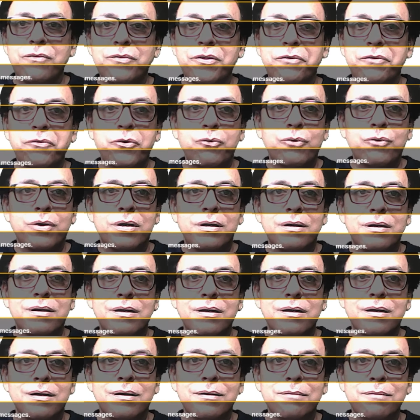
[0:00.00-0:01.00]
the viewer,
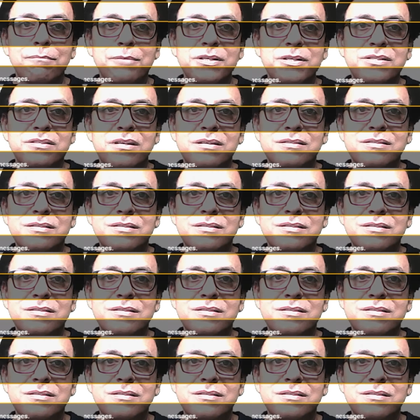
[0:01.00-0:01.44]
Mr.